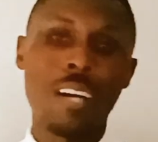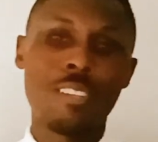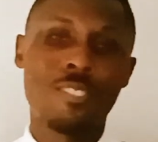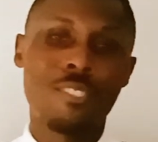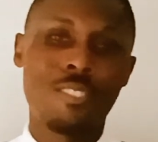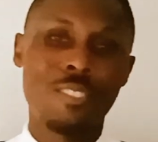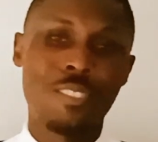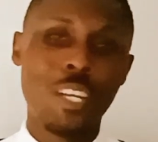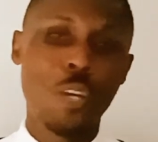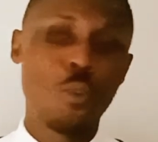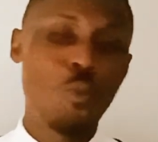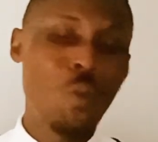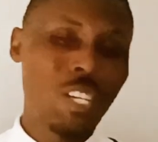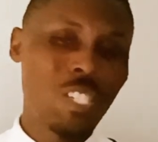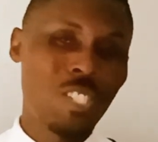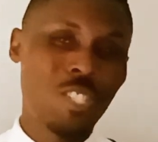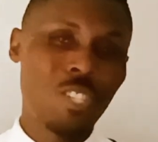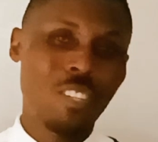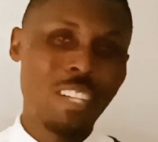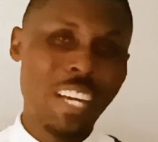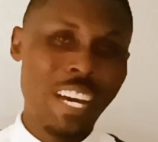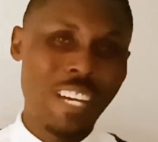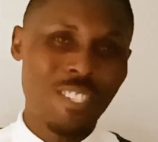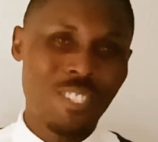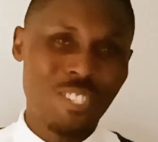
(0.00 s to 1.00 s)
But the
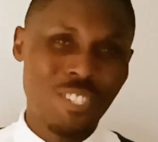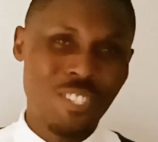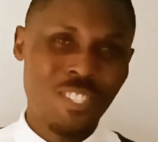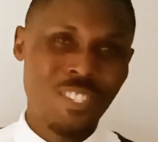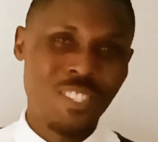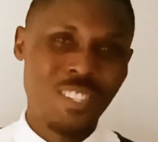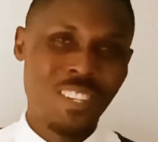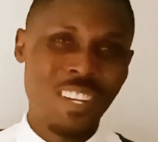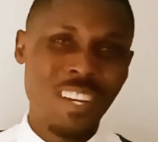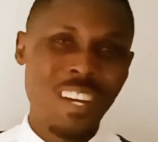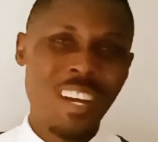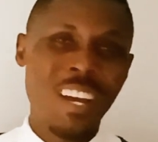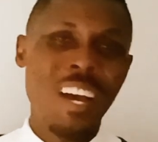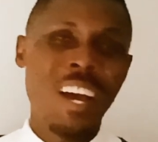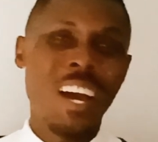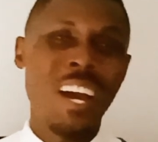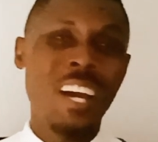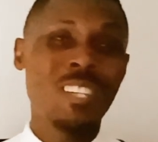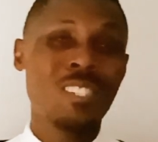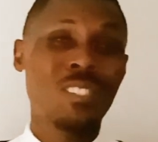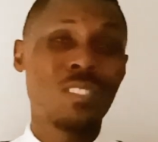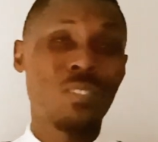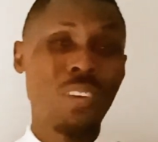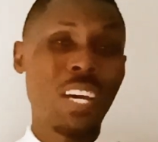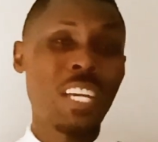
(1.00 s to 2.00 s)
question is
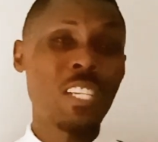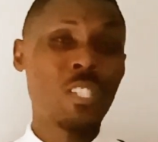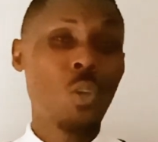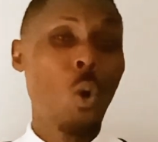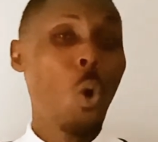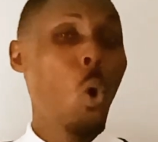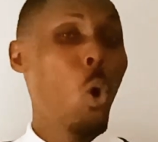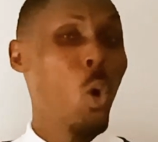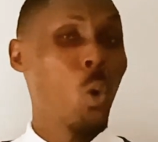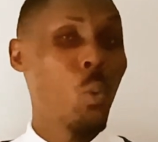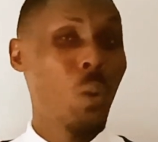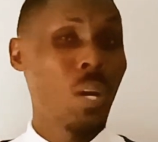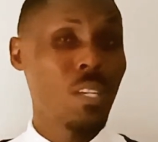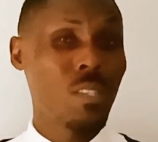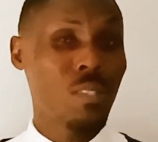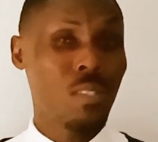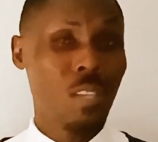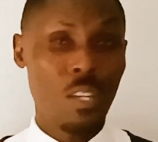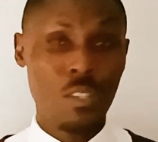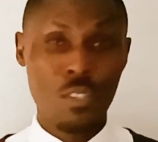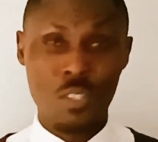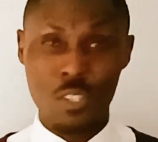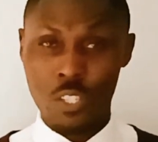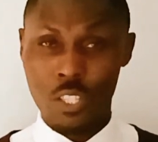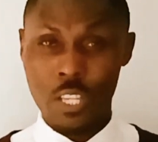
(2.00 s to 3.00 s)
this
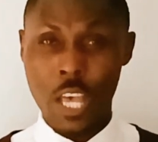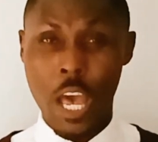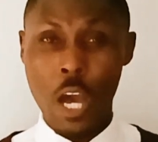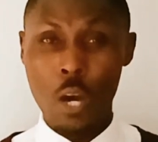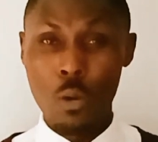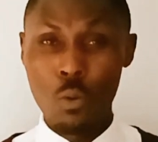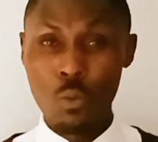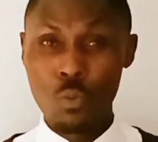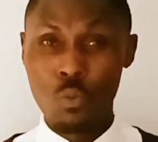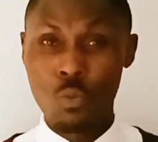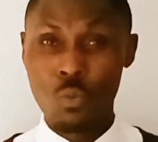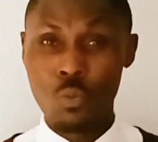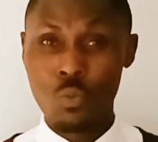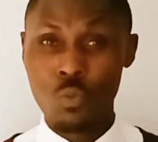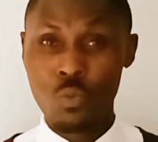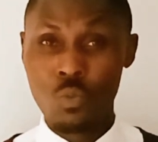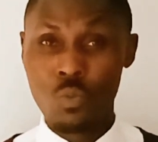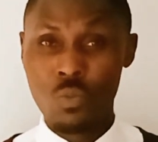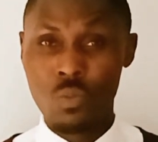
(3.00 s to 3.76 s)
always so?